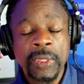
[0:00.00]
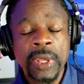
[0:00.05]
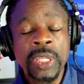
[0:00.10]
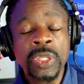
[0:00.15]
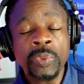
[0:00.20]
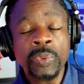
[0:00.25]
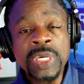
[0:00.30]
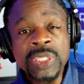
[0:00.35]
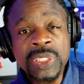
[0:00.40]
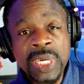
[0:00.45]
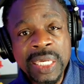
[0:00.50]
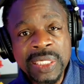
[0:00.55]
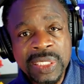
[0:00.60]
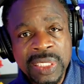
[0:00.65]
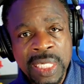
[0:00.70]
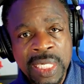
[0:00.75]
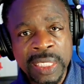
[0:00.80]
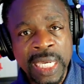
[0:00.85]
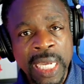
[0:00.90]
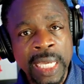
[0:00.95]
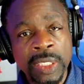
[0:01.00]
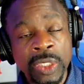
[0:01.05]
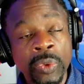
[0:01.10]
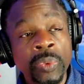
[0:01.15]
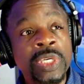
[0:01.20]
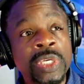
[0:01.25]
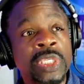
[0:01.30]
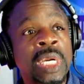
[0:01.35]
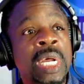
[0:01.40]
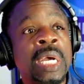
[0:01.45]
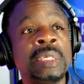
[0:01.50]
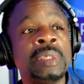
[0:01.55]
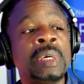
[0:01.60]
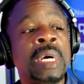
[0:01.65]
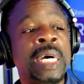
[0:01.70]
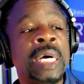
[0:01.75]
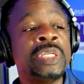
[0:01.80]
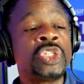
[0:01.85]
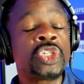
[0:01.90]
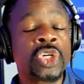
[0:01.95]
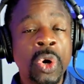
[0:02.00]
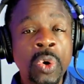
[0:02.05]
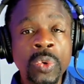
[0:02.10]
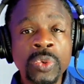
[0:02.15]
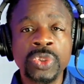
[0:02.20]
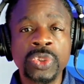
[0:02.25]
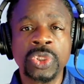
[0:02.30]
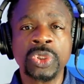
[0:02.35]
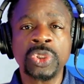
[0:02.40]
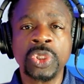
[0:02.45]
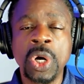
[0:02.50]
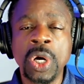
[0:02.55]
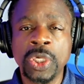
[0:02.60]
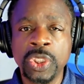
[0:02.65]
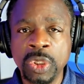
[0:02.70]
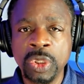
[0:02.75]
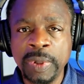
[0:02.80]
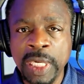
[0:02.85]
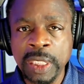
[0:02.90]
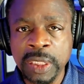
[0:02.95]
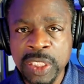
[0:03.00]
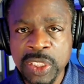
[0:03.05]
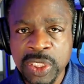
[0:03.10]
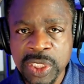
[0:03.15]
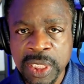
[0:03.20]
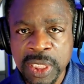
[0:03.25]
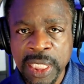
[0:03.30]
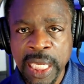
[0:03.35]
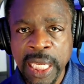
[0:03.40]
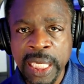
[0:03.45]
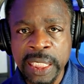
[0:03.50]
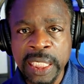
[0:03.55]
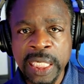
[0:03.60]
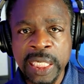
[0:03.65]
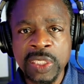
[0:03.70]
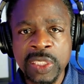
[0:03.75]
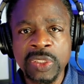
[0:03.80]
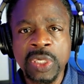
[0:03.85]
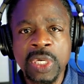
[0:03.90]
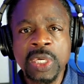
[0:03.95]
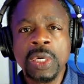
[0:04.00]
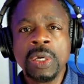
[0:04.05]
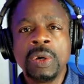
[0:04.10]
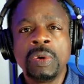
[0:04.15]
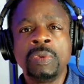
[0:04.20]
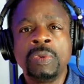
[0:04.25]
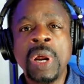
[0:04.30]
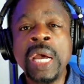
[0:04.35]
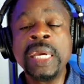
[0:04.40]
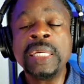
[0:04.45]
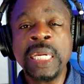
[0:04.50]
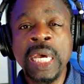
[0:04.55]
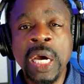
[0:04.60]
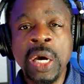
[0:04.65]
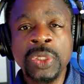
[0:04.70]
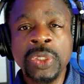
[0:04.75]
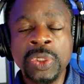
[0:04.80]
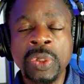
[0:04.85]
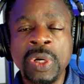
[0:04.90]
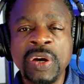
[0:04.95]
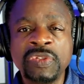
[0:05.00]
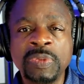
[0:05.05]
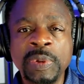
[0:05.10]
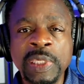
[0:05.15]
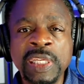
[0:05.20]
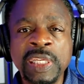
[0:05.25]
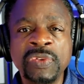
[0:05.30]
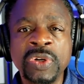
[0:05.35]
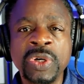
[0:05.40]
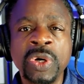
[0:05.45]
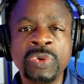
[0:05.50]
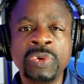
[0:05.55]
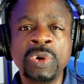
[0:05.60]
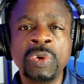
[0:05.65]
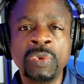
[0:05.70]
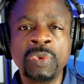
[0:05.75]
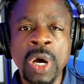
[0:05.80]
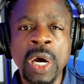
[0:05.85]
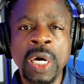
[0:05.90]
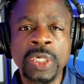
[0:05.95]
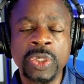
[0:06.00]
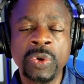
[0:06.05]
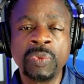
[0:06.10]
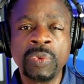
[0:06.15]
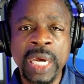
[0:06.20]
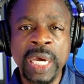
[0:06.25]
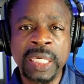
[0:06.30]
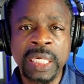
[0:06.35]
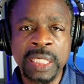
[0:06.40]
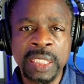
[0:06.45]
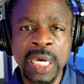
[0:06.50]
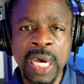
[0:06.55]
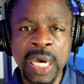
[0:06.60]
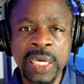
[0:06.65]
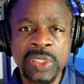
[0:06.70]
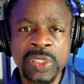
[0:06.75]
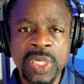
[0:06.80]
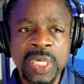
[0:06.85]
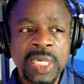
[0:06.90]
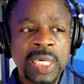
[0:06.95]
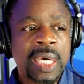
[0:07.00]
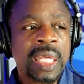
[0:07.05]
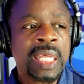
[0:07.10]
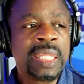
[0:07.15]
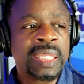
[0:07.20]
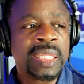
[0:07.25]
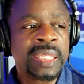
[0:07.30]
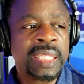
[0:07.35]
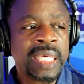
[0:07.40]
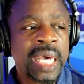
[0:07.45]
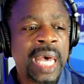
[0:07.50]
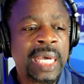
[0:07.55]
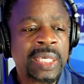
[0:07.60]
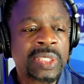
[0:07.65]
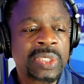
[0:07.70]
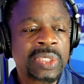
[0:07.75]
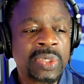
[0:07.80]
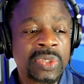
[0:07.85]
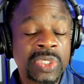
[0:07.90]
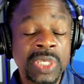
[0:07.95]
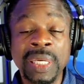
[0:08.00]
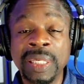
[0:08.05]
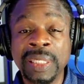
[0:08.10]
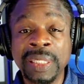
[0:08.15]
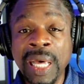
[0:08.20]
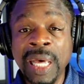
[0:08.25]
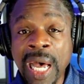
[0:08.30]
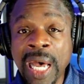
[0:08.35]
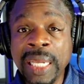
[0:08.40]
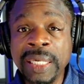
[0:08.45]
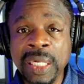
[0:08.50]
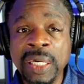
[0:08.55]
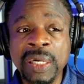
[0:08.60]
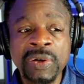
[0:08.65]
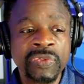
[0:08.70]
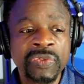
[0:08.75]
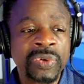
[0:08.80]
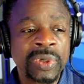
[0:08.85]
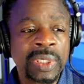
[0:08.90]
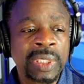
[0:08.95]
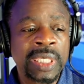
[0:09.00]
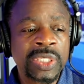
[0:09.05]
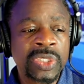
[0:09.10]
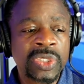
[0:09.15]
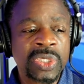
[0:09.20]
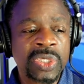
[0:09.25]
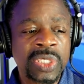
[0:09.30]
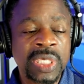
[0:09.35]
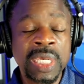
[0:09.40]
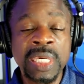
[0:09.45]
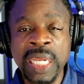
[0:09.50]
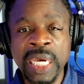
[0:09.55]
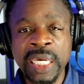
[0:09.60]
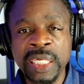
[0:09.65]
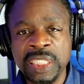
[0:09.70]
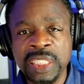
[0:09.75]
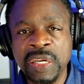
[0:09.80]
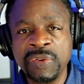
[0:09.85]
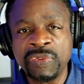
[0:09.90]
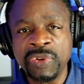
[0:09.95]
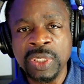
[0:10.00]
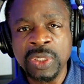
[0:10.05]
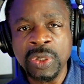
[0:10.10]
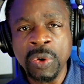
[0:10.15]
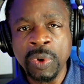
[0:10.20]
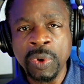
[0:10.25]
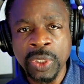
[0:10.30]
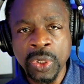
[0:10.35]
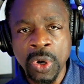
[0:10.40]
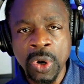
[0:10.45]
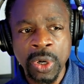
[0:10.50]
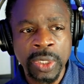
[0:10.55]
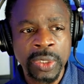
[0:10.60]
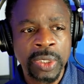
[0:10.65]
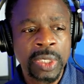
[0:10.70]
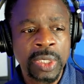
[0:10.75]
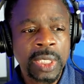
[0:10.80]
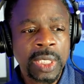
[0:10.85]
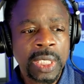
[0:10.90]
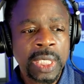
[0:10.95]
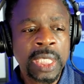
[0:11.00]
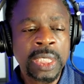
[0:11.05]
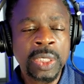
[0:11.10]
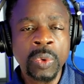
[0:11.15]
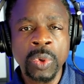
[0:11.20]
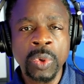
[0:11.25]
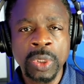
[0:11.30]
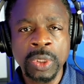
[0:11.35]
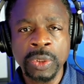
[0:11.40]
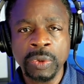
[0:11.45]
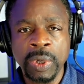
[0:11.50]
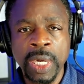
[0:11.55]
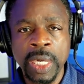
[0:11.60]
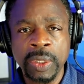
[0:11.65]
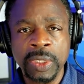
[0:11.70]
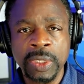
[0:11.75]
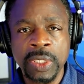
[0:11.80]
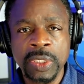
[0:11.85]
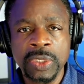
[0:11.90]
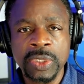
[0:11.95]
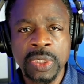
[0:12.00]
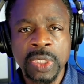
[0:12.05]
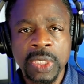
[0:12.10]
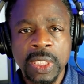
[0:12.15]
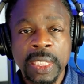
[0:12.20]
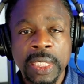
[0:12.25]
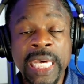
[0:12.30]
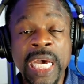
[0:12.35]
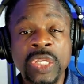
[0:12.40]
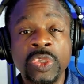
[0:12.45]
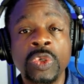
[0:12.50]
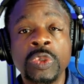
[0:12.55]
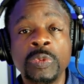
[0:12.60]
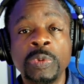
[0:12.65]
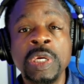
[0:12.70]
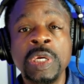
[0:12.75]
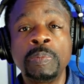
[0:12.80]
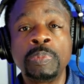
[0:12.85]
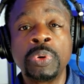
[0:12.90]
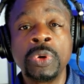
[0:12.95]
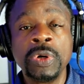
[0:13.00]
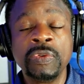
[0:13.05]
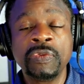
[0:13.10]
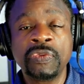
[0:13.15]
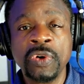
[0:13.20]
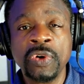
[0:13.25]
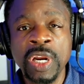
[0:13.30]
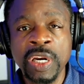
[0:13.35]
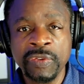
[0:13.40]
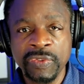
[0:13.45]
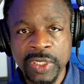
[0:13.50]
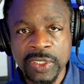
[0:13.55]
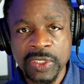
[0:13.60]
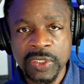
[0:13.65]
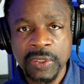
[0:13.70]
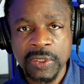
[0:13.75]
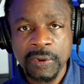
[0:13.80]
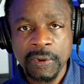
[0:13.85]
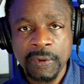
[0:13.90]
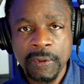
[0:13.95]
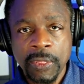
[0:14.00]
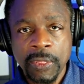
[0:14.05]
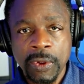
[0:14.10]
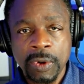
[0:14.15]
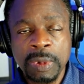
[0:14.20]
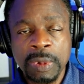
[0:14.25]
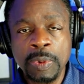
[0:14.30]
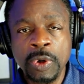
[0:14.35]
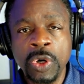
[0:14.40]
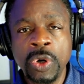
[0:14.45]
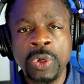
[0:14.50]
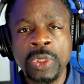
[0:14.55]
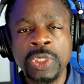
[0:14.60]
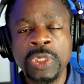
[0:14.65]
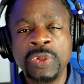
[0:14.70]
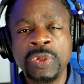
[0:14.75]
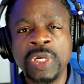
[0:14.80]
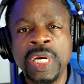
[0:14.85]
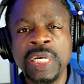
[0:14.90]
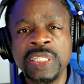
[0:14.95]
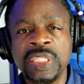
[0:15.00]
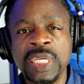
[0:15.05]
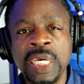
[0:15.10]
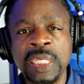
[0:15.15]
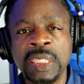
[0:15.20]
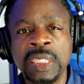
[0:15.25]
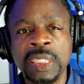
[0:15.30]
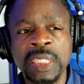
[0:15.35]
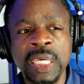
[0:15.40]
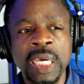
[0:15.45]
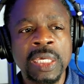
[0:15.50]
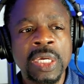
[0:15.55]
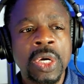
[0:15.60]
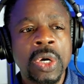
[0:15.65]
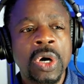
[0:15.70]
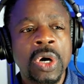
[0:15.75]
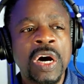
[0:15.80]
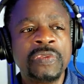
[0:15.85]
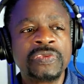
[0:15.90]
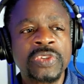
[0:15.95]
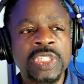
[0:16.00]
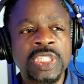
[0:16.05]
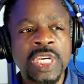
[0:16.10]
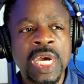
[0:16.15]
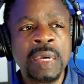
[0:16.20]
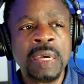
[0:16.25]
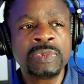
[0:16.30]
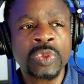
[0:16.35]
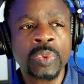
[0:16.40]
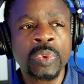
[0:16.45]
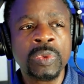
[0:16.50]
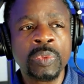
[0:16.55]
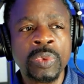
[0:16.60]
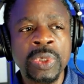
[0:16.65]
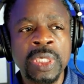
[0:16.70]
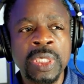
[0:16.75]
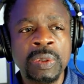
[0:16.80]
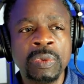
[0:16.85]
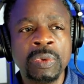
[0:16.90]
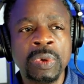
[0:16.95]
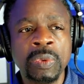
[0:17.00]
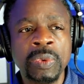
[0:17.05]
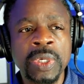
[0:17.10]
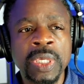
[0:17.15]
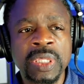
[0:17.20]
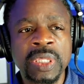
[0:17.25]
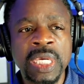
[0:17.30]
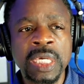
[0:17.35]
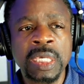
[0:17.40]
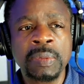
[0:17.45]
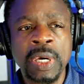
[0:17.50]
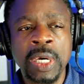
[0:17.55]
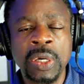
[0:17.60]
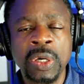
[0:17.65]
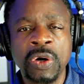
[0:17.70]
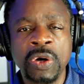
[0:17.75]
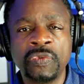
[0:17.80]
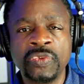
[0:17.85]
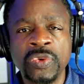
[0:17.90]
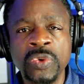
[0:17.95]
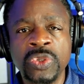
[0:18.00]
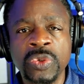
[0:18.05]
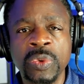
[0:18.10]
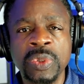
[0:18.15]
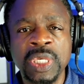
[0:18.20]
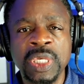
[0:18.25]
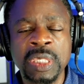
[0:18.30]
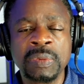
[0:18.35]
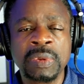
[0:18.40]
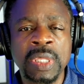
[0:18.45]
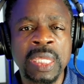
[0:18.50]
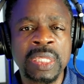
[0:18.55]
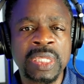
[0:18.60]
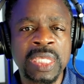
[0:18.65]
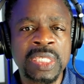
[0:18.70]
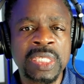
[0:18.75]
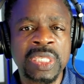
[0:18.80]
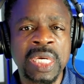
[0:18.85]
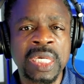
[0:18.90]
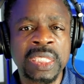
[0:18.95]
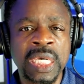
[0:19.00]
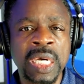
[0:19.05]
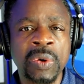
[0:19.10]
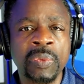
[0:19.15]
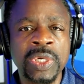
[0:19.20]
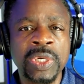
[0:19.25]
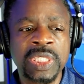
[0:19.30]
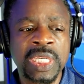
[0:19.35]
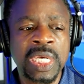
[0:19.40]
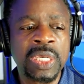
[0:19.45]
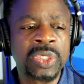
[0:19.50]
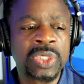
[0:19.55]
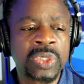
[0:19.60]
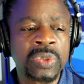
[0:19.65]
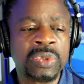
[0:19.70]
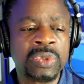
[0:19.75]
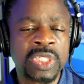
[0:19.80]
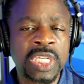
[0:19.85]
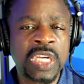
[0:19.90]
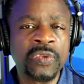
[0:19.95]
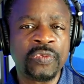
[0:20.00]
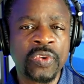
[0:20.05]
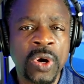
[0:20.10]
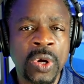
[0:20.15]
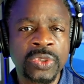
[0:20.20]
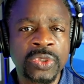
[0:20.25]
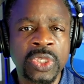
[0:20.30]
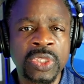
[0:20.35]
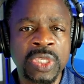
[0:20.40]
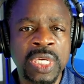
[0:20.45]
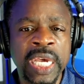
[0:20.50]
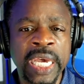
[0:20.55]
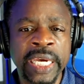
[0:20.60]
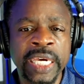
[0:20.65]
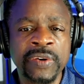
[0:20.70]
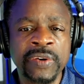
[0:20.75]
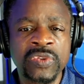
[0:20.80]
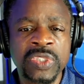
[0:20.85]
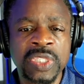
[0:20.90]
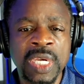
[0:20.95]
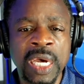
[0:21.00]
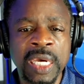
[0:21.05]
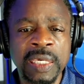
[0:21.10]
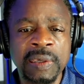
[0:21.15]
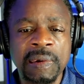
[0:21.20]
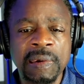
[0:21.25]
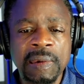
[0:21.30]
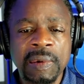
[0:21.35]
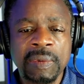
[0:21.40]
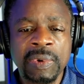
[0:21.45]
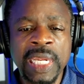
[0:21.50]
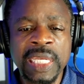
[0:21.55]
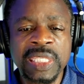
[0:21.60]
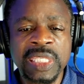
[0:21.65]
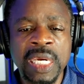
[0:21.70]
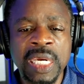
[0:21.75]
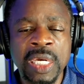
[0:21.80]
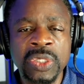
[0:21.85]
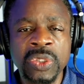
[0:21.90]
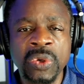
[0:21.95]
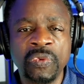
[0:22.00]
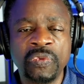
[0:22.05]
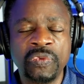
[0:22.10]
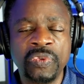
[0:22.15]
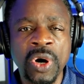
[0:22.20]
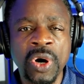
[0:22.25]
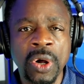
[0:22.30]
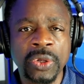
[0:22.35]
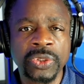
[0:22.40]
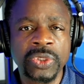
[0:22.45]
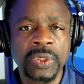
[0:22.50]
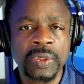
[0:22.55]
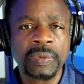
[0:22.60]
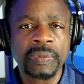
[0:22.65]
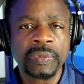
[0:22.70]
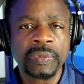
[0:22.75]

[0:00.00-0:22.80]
And the reason I say that, the reason I chose to talk to you about this today is right now, you don't have to be living under a rock to recognize that there's a lot of, let's just say, negativity going on in the world around us. That's what's being put in front of us. Remember earlier that I said that oftentimes when we think about our future, we think about things like that, we tend to default to the negative side. Well, that's not your fault.